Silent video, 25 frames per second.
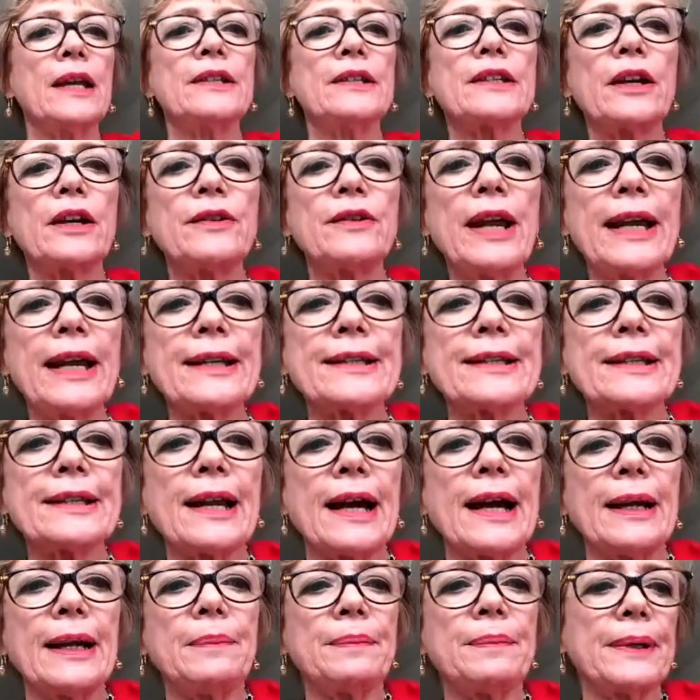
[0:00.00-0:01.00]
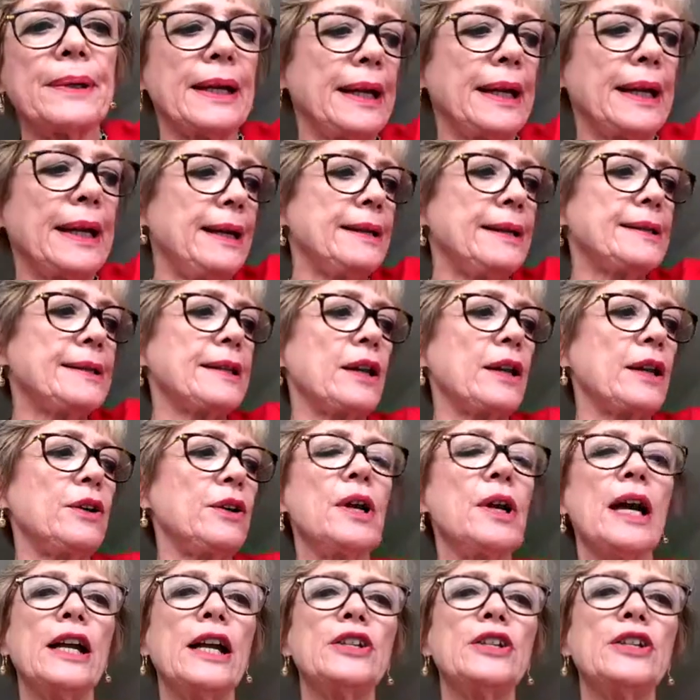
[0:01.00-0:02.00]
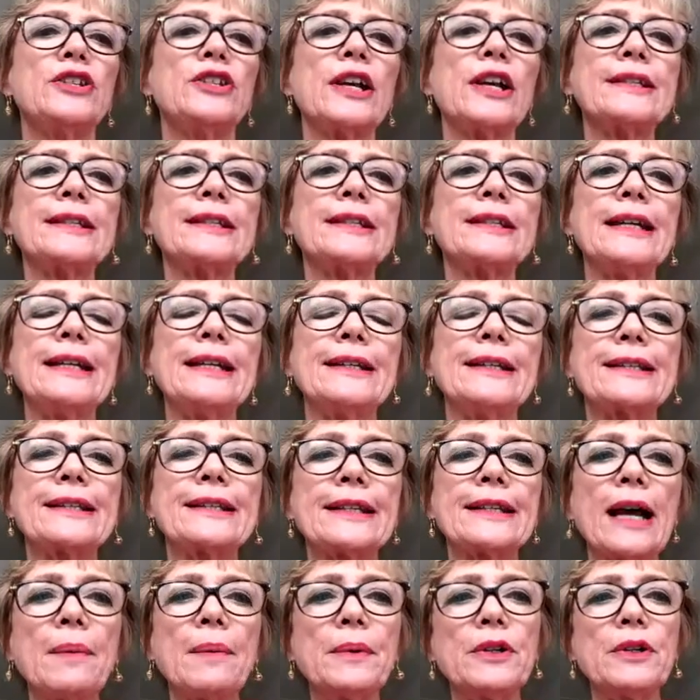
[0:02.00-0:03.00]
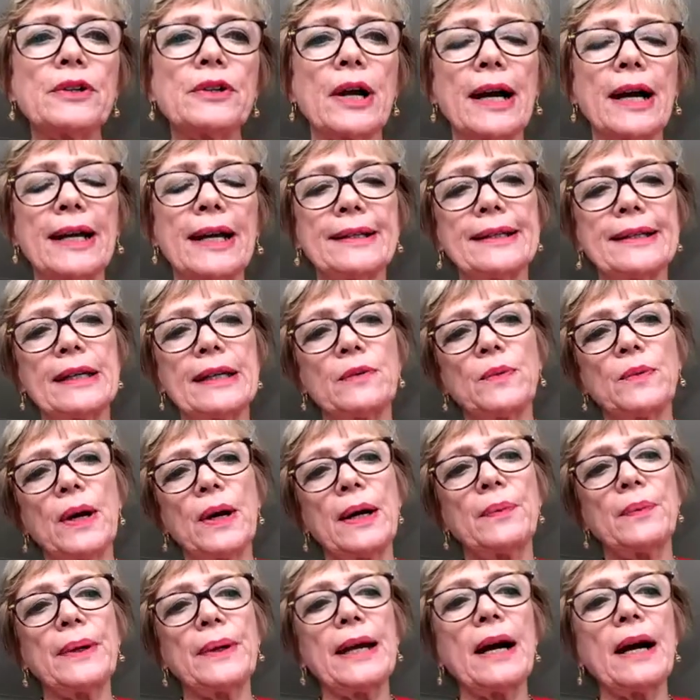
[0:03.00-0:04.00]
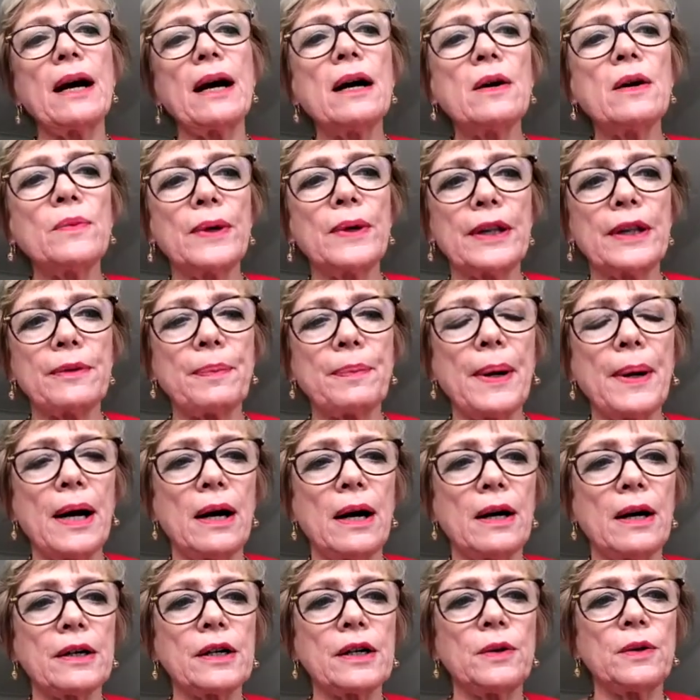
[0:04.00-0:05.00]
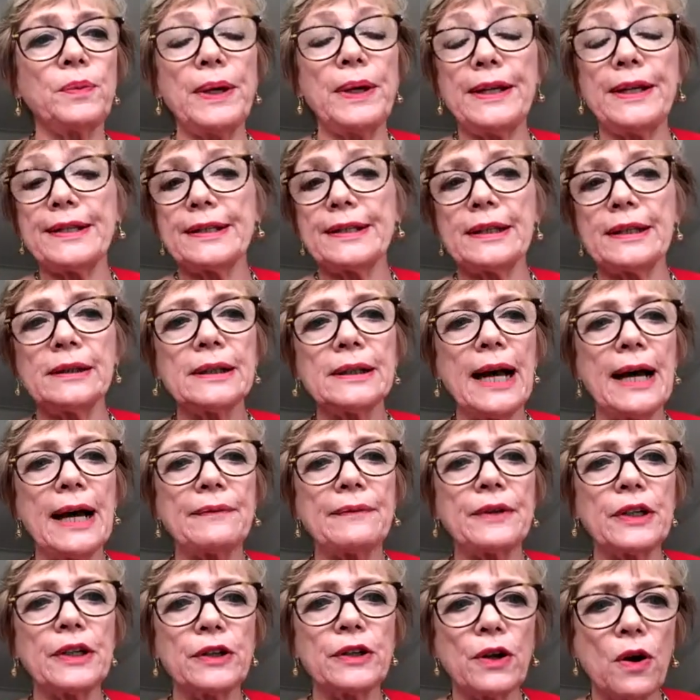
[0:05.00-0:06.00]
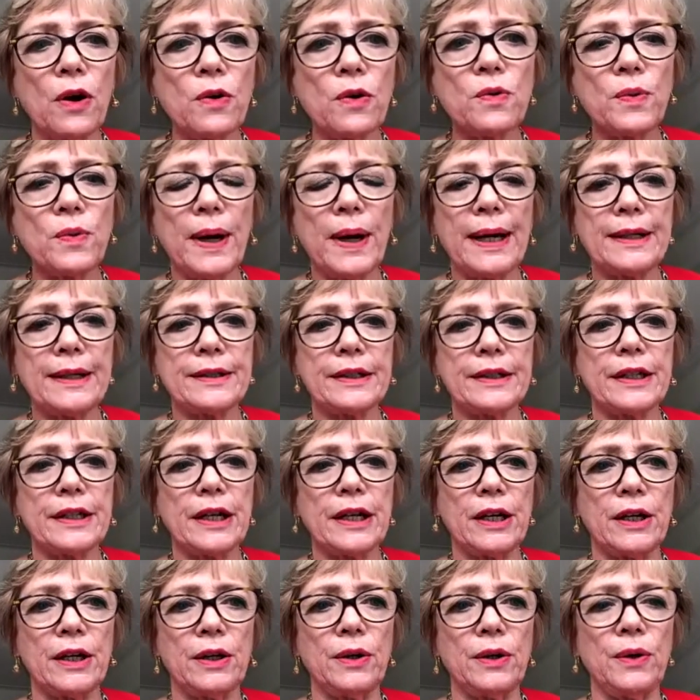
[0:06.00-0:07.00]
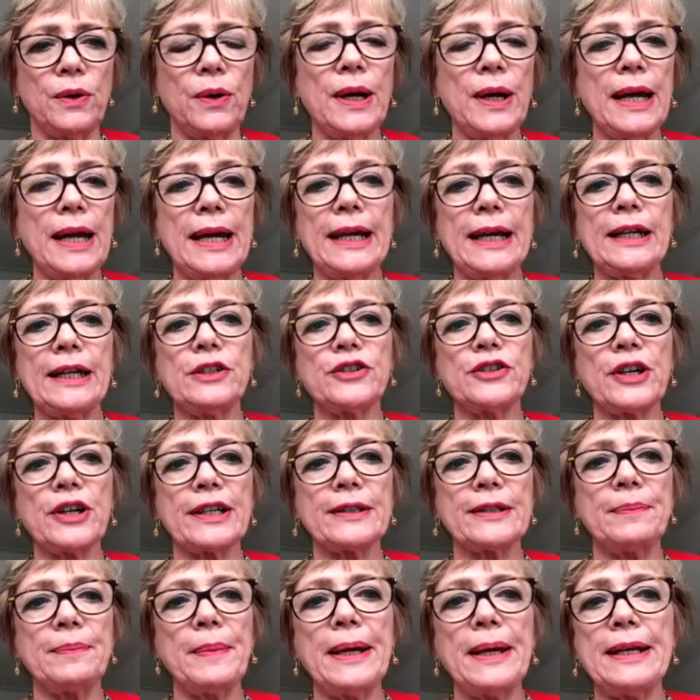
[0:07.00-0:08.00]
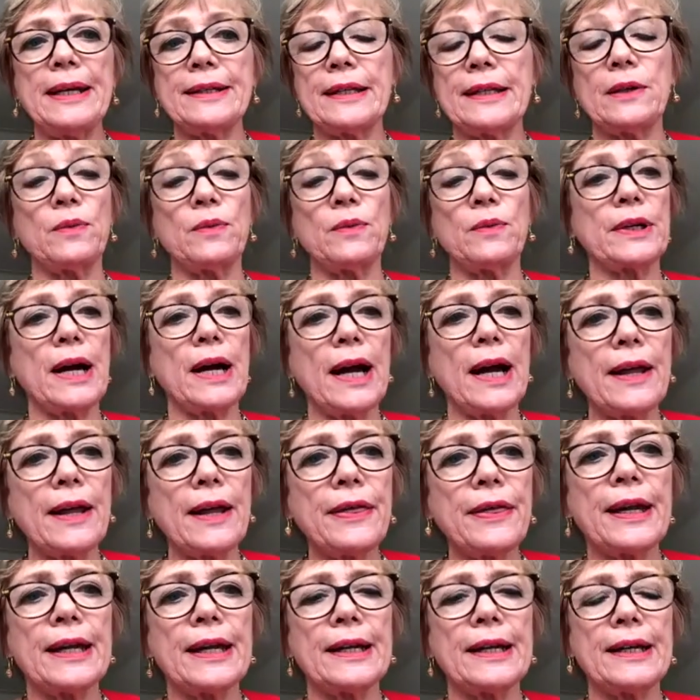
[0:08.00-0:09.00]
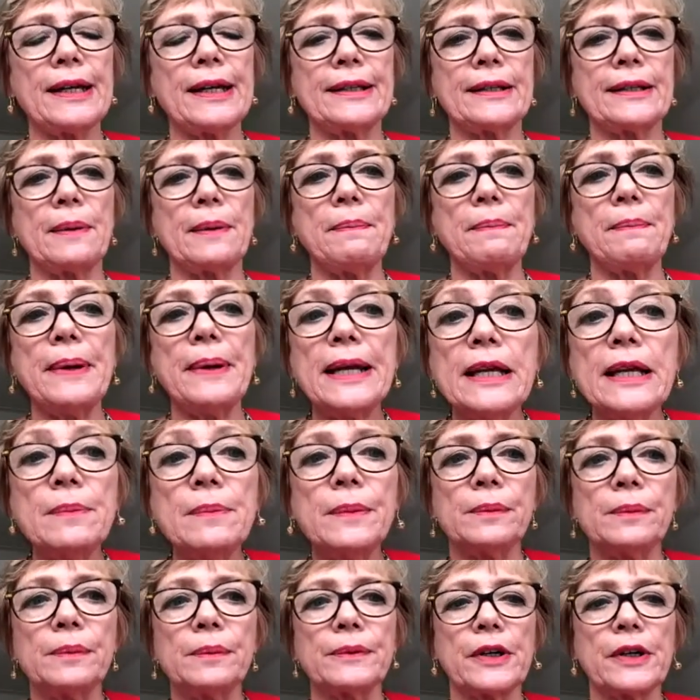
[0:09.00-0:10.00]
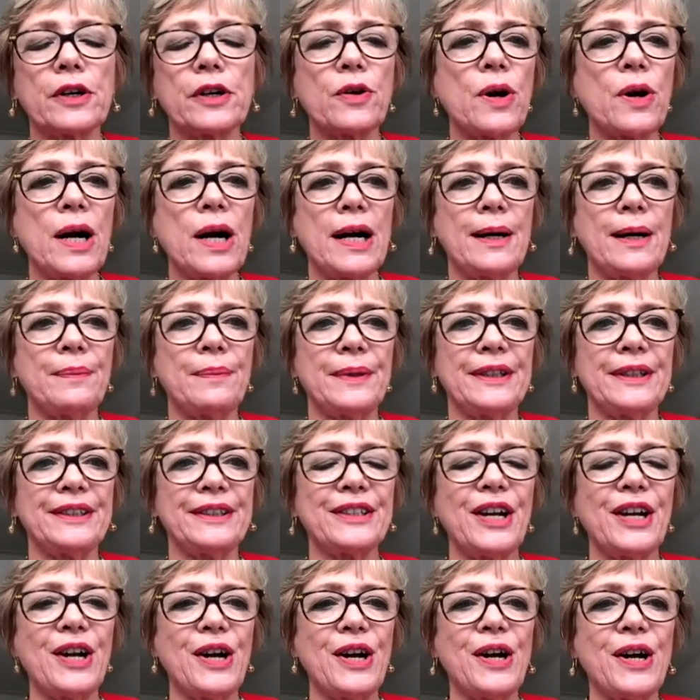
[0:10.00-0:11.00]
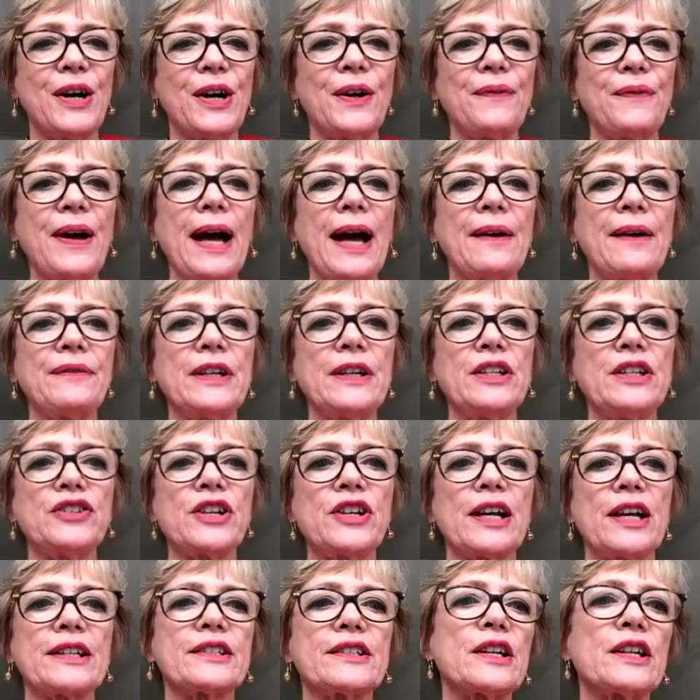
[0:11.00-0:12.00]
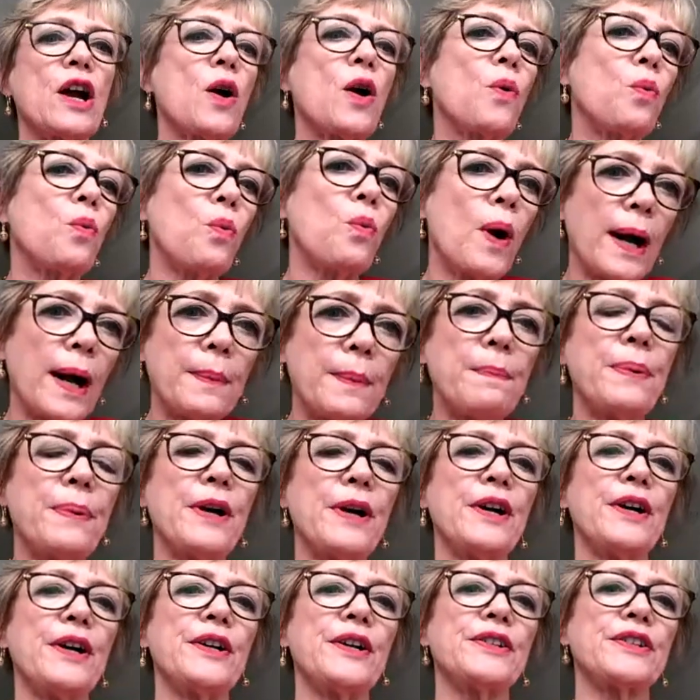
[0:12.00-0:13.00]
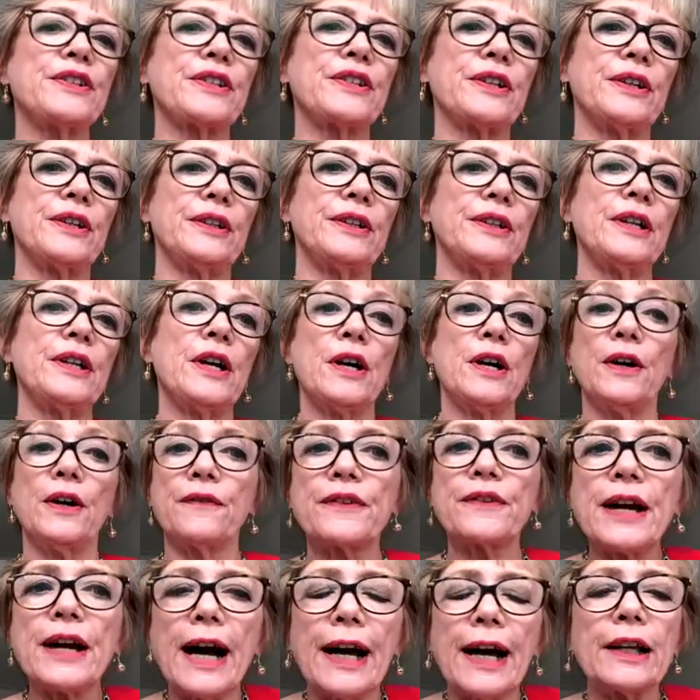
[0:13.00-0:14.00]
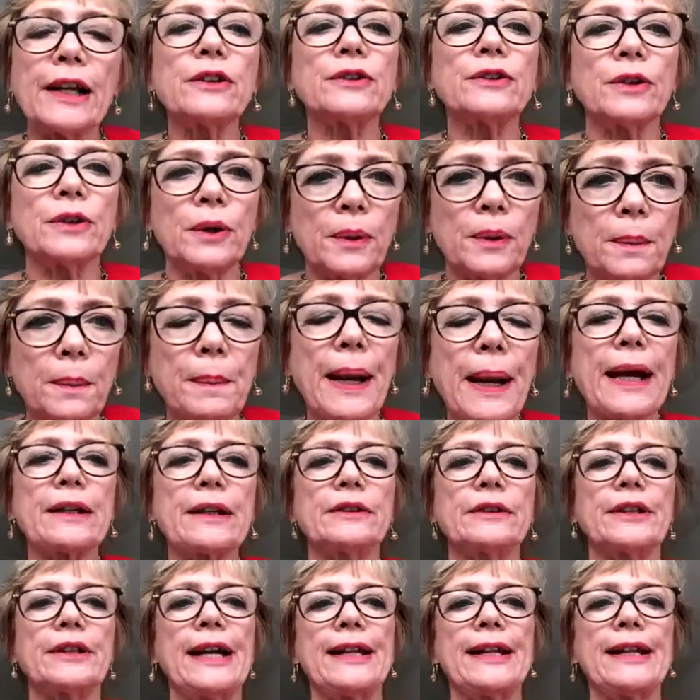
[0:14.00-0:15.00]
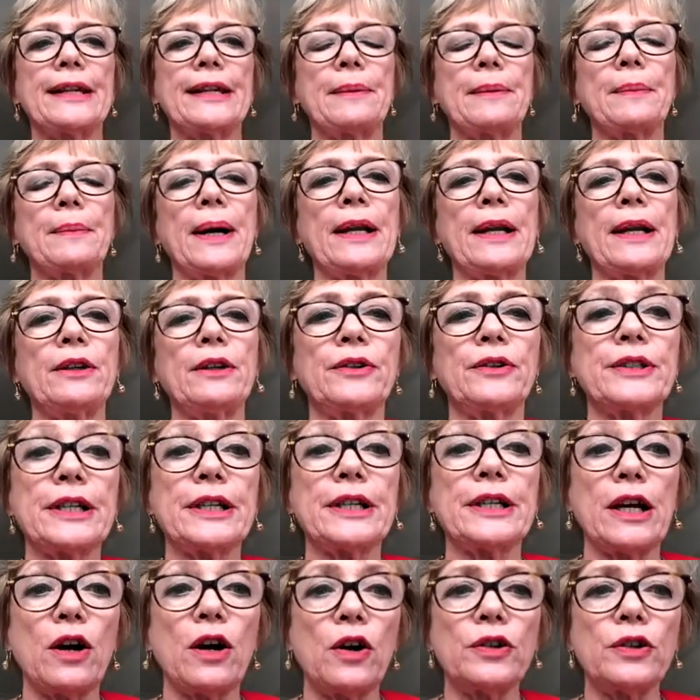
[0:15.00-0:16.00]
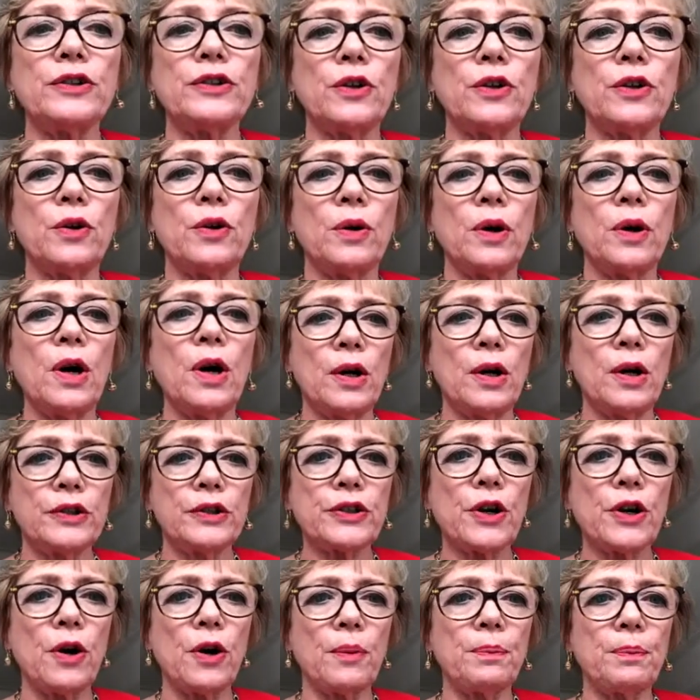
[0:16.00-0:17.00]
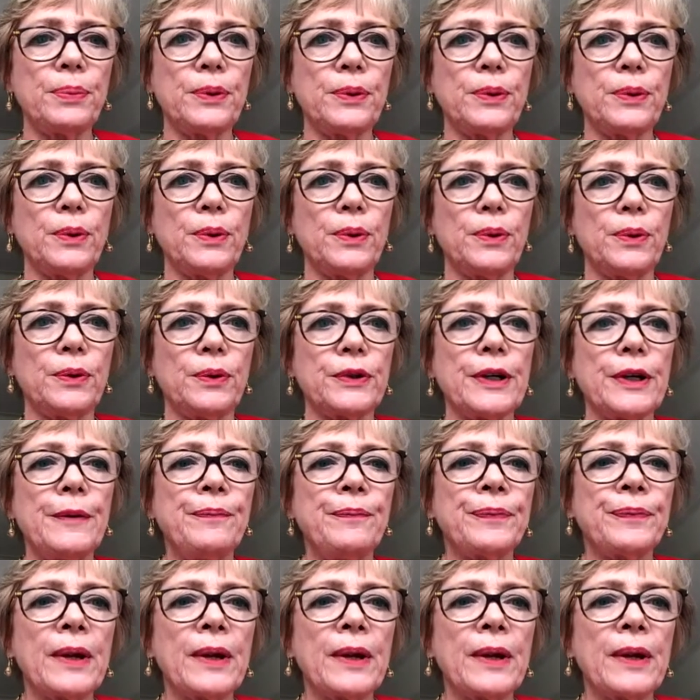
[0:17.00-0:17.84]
So next slide, please. So just in summarising where we are with Parker, we still have a long way to go in just meeting what I think is a minimum requirement of having just one person of colour or Black or ethnic minority on your top board.